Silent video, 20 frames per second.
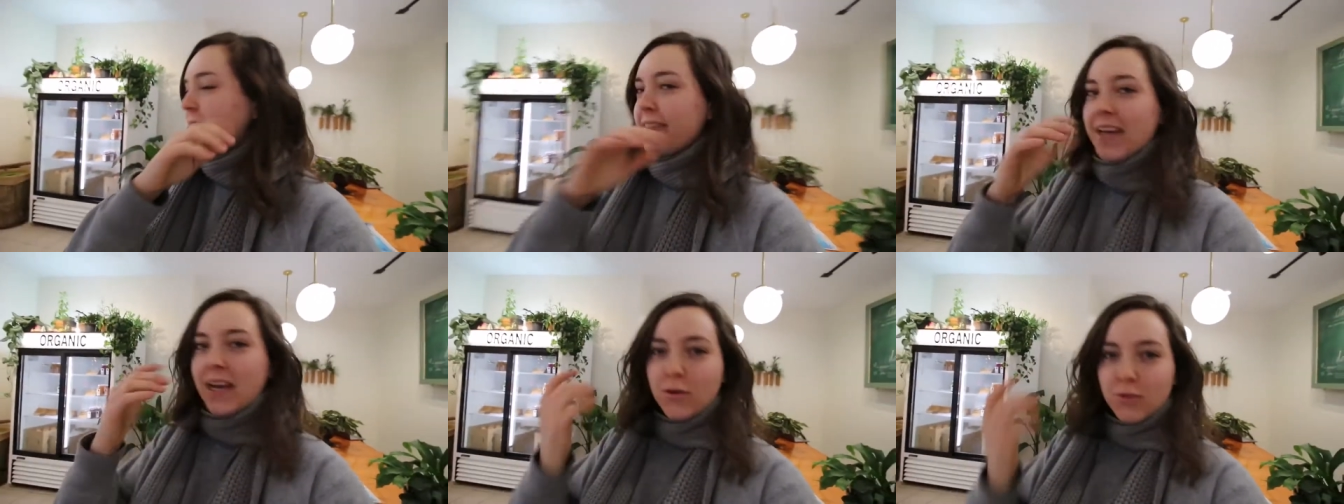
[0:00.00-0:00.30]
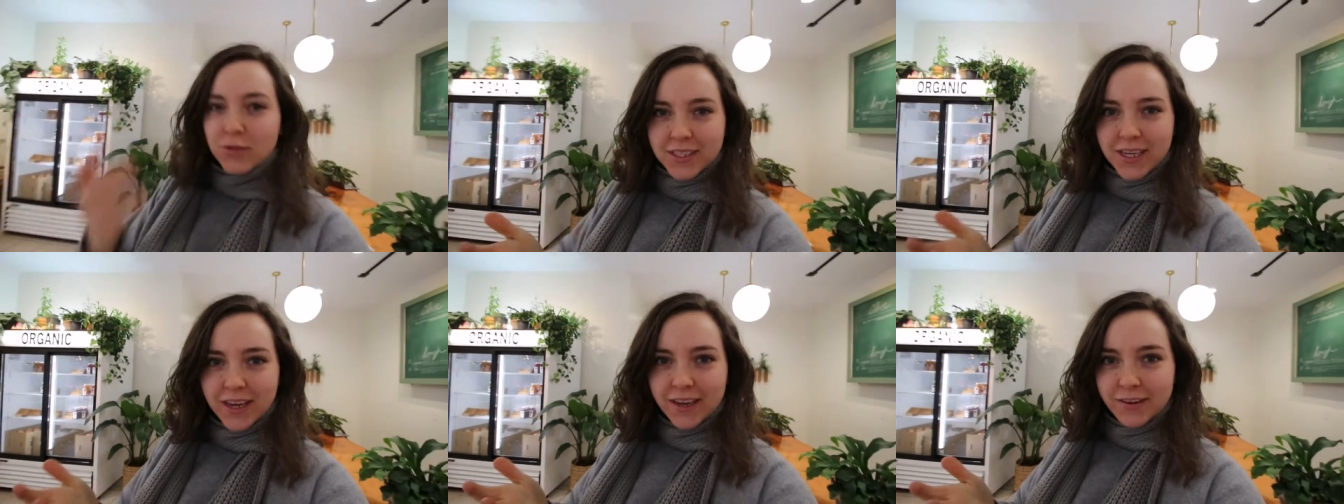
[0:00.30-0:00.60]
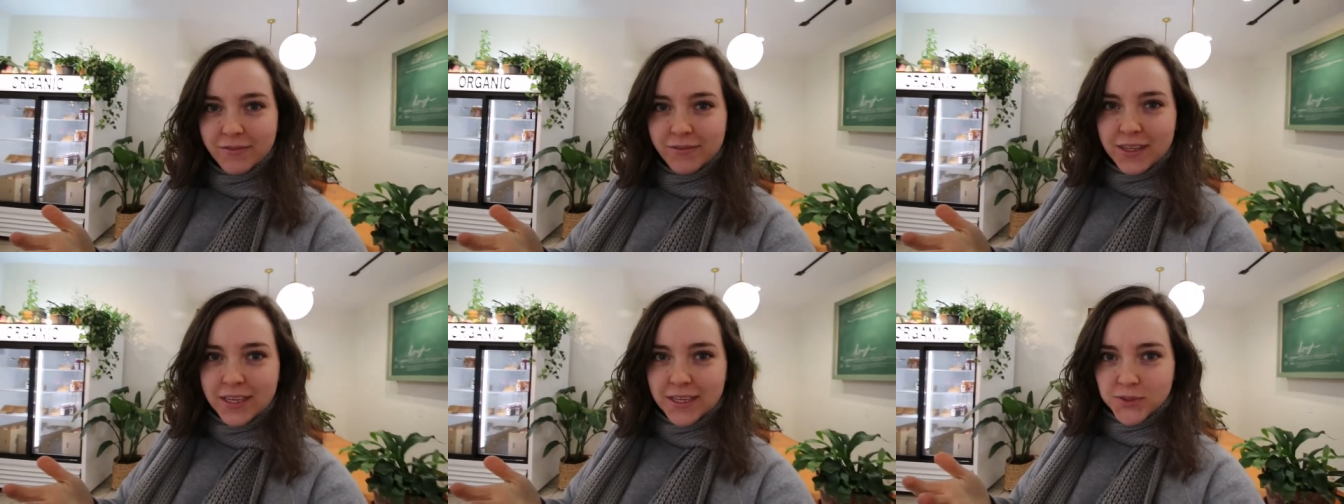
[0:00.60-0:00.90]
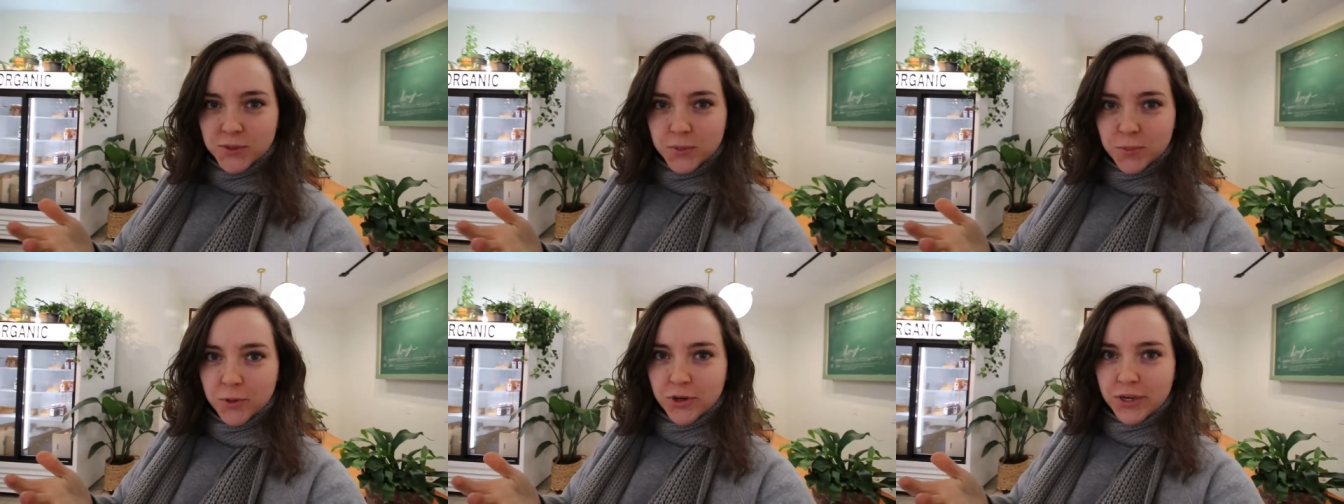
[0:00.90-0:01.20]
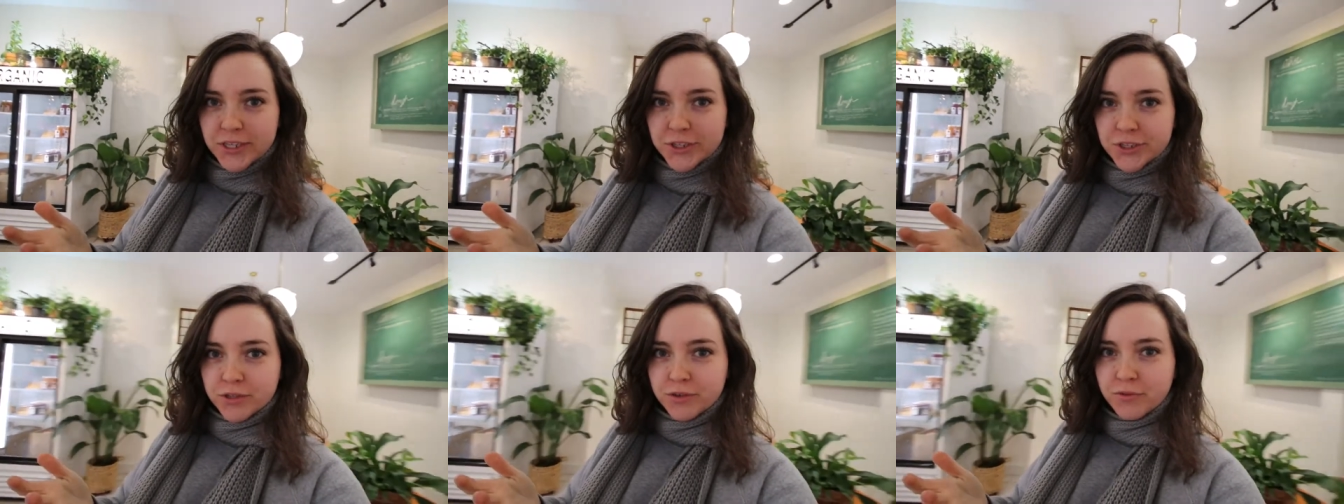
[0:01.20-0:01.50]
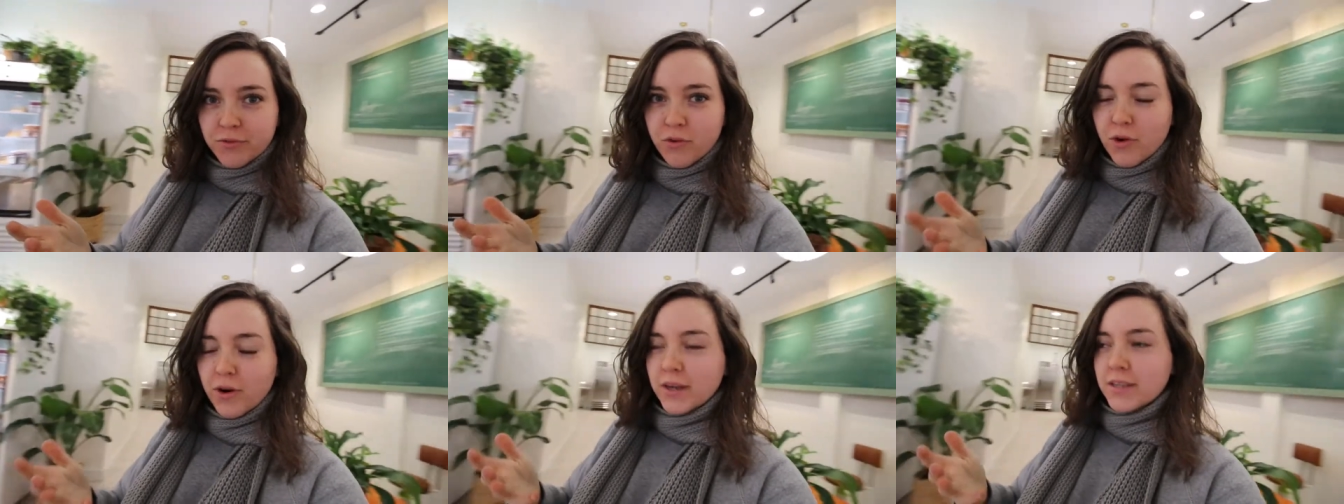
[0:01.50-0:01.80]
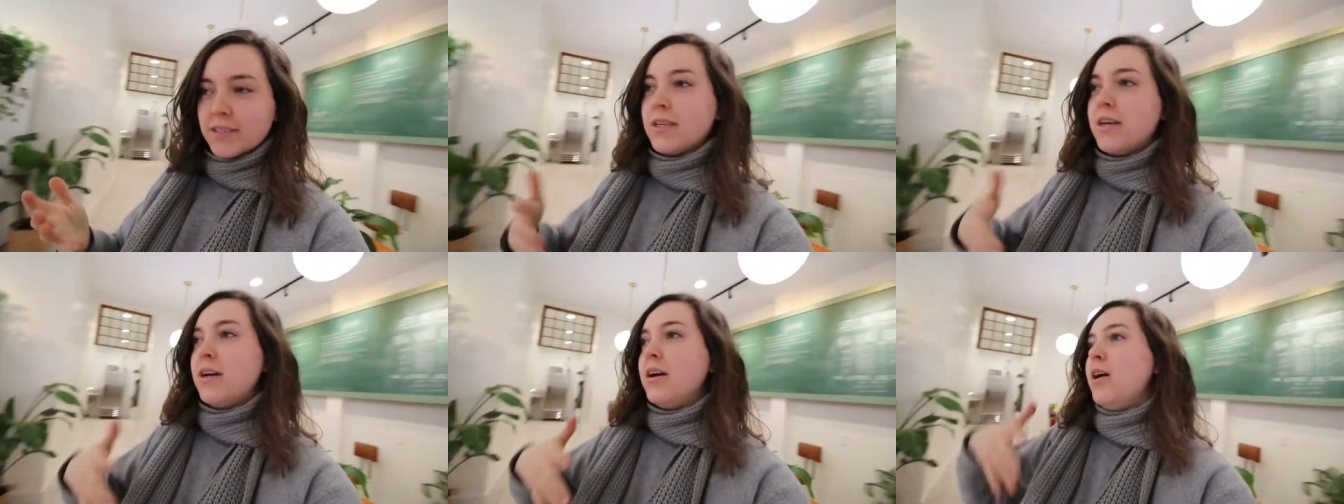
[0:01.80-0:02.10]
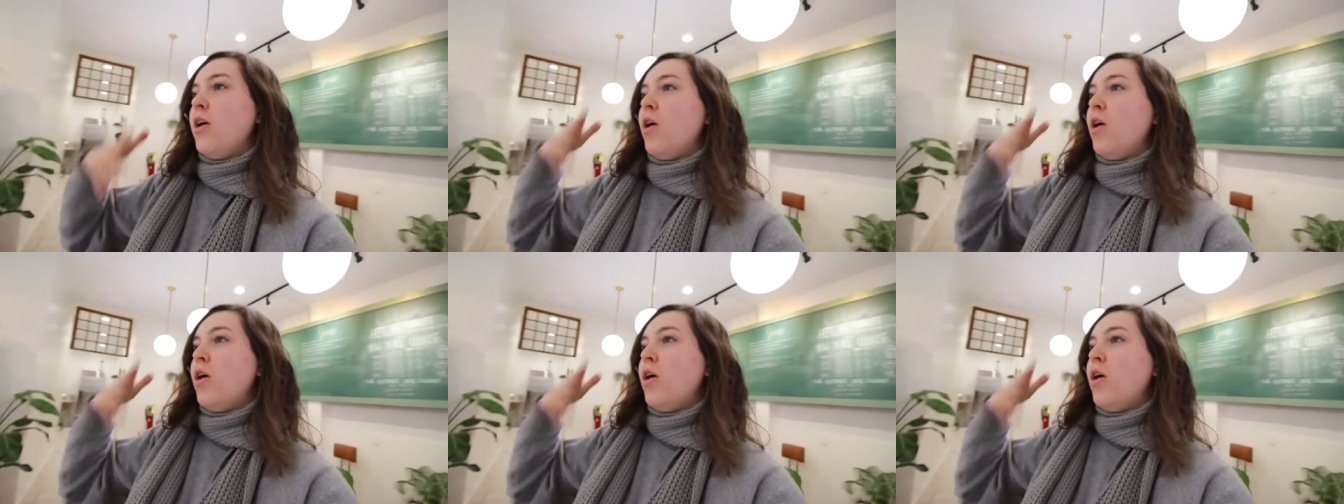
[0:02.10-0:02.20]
That was kind of the inspiration for it.